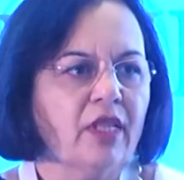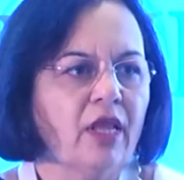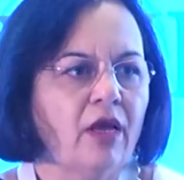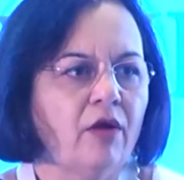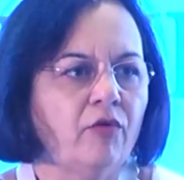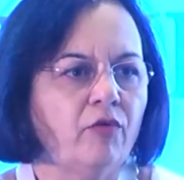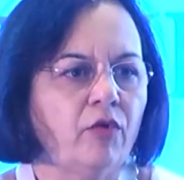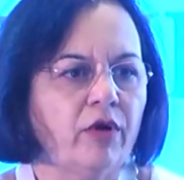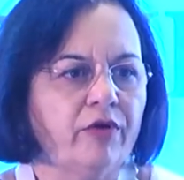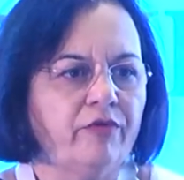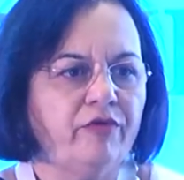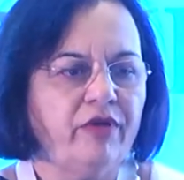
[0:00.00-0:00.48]

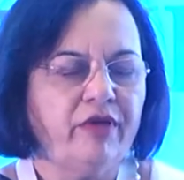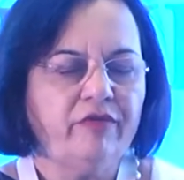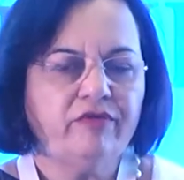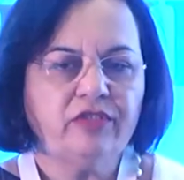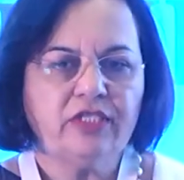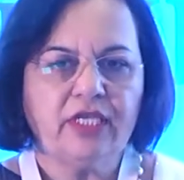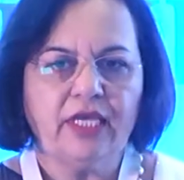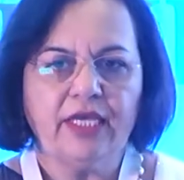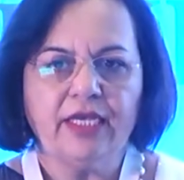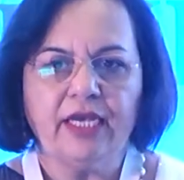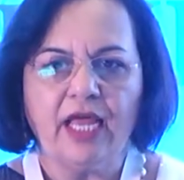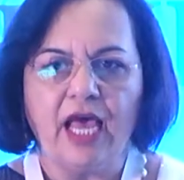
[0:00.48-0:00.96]
what we've
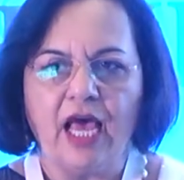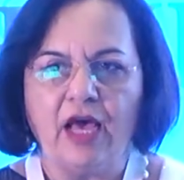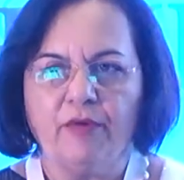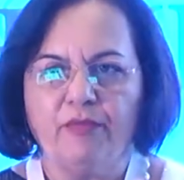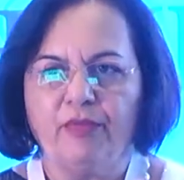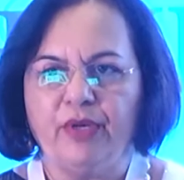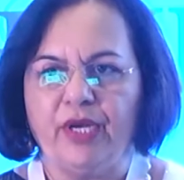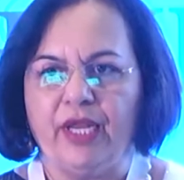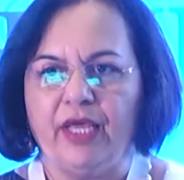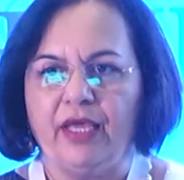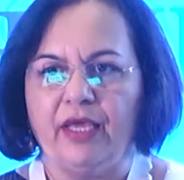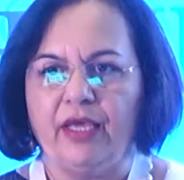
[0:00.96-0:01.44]
seen
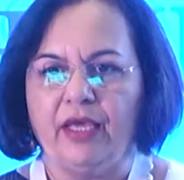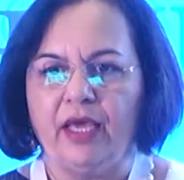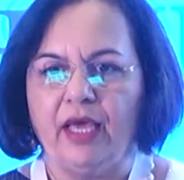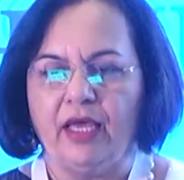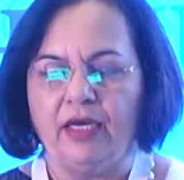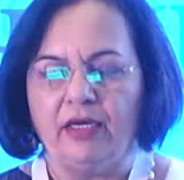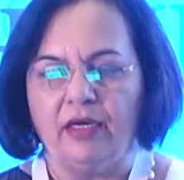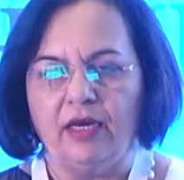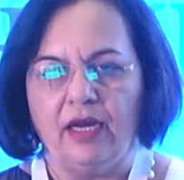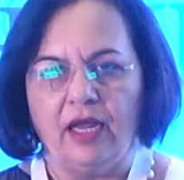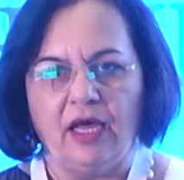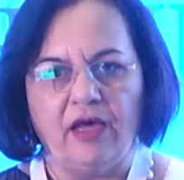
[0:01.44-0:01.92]
happening
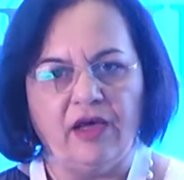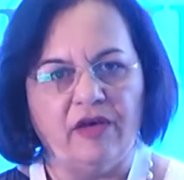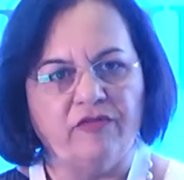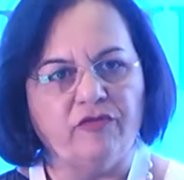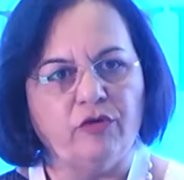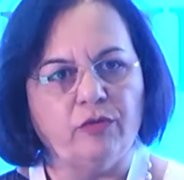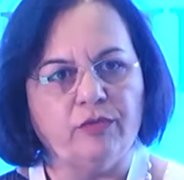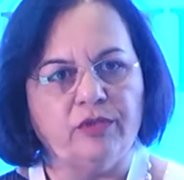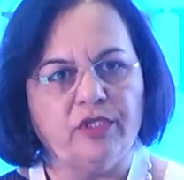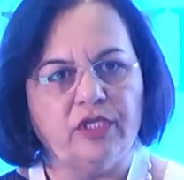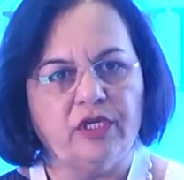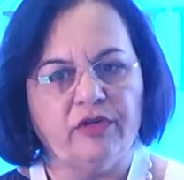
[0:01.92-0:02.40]
and have
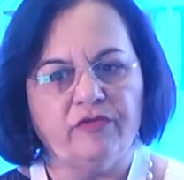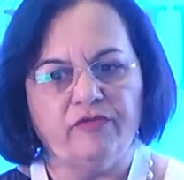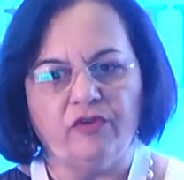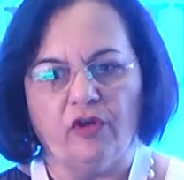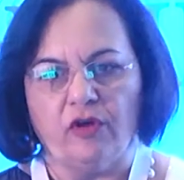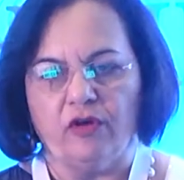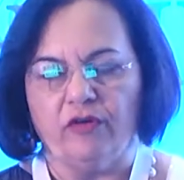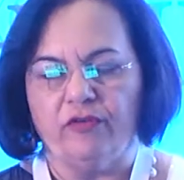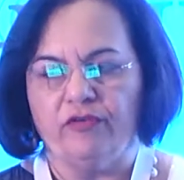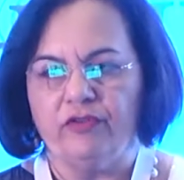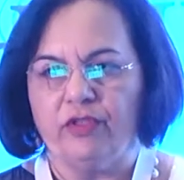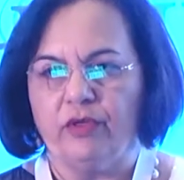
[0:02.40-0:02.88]
observed
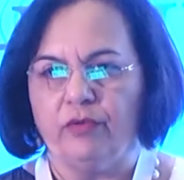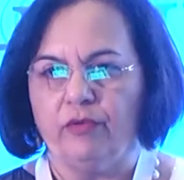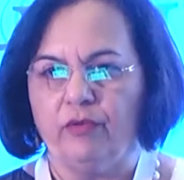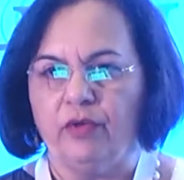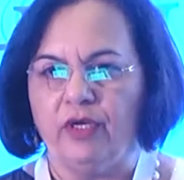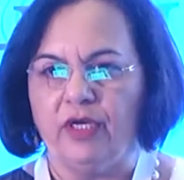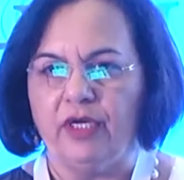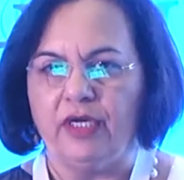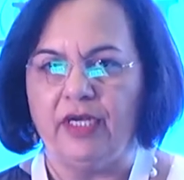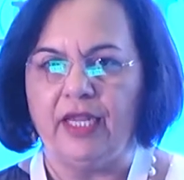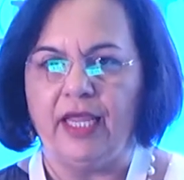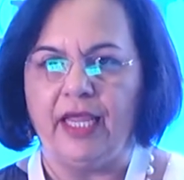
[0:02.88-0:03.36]
all over the
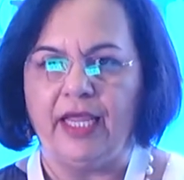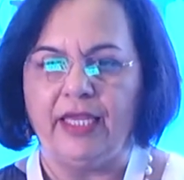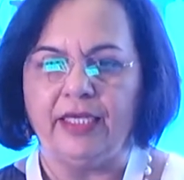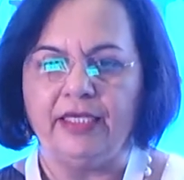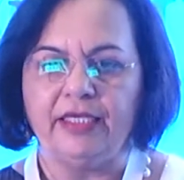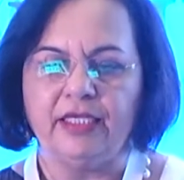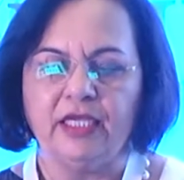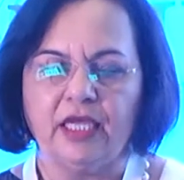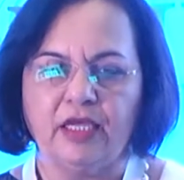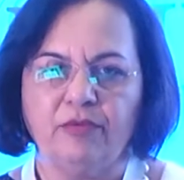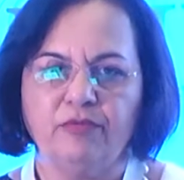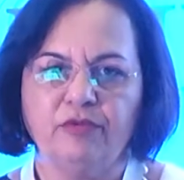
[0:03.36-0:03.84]
world in
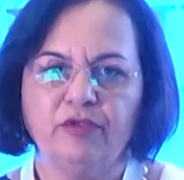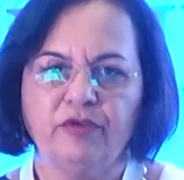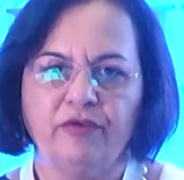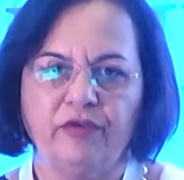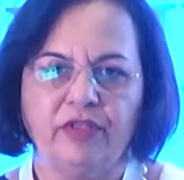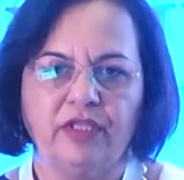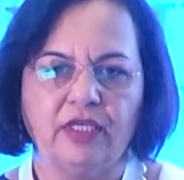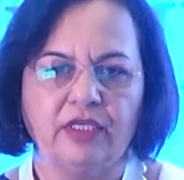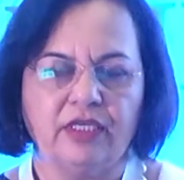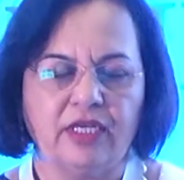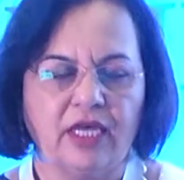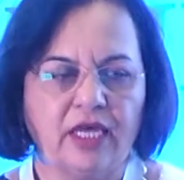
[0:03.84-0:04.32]

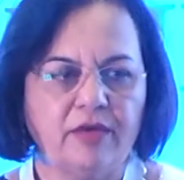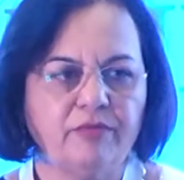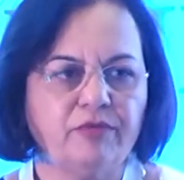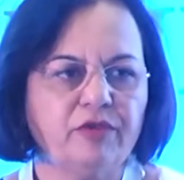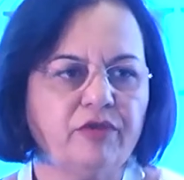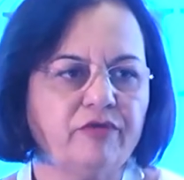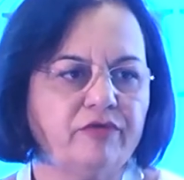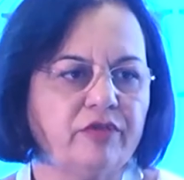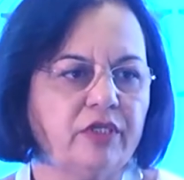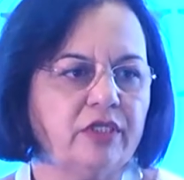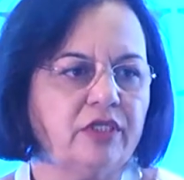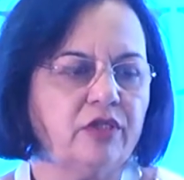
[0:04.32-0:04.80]
the types
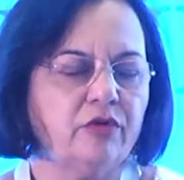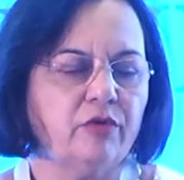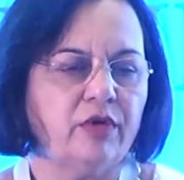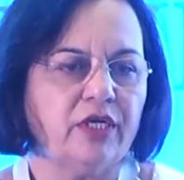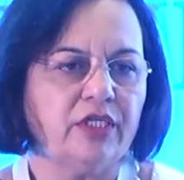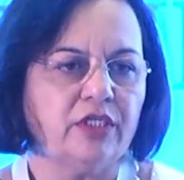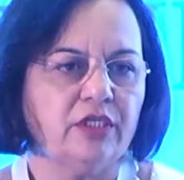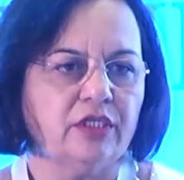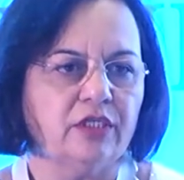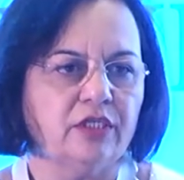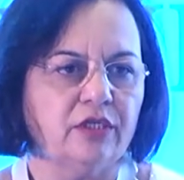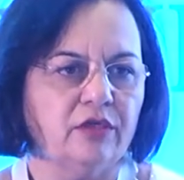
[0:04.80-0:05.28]
of
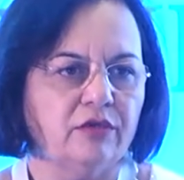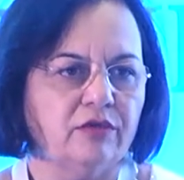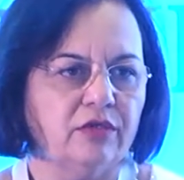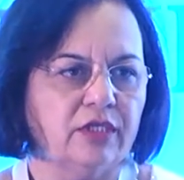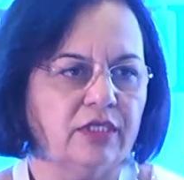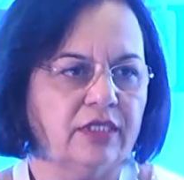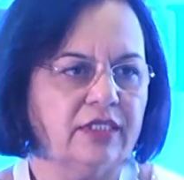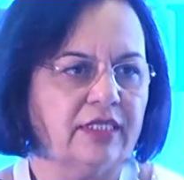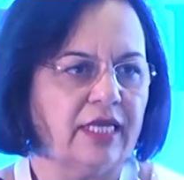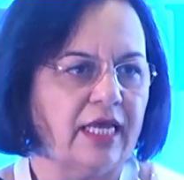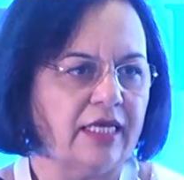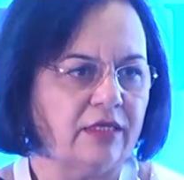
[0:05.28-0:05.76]
situations
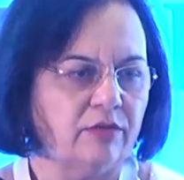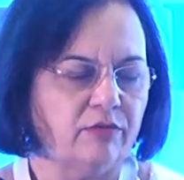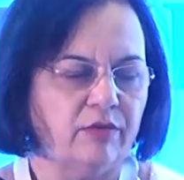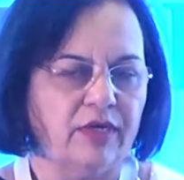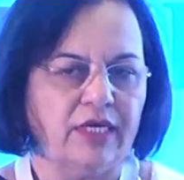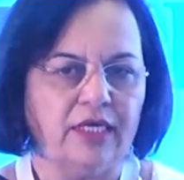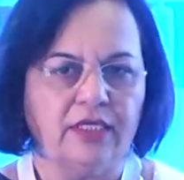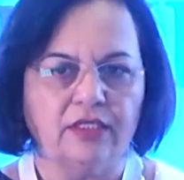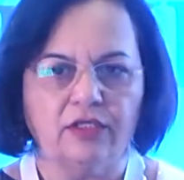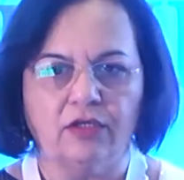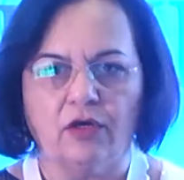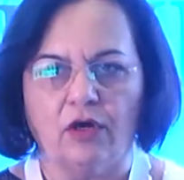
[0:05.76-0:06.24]
users as
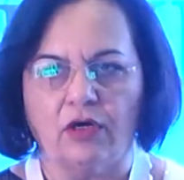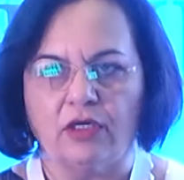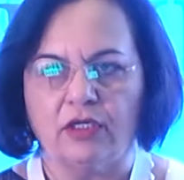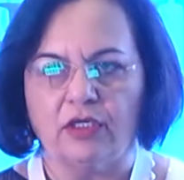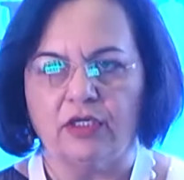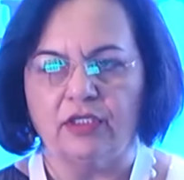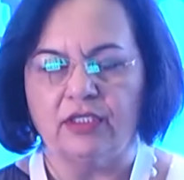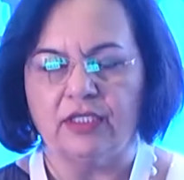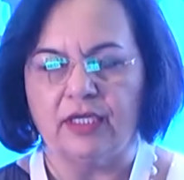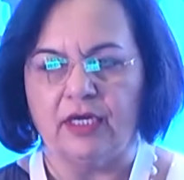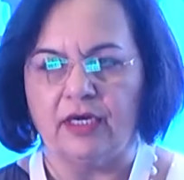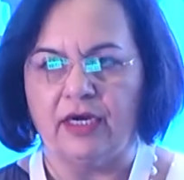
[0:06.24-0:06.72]
well as
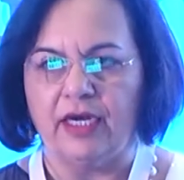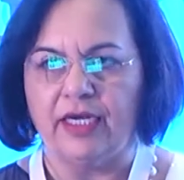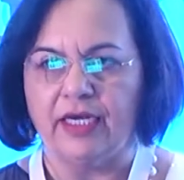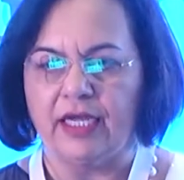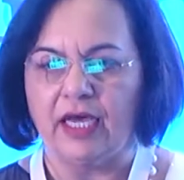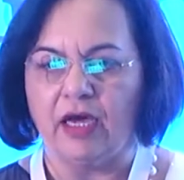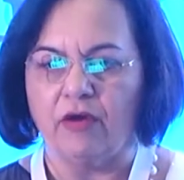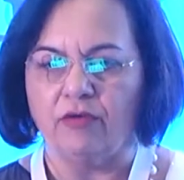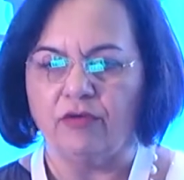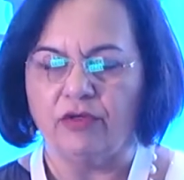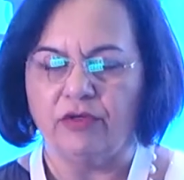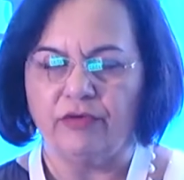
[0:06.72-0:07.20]
doctors are
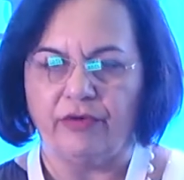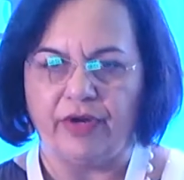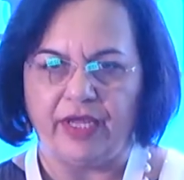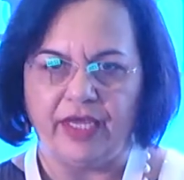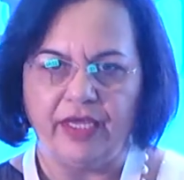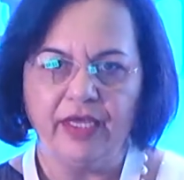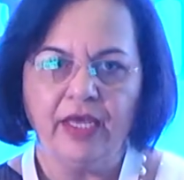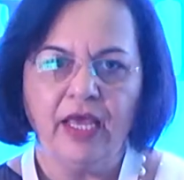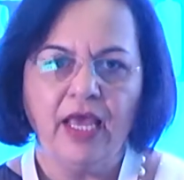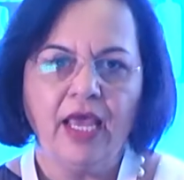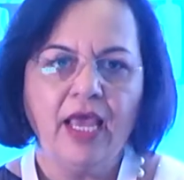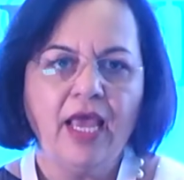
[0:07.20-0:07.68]
encountering,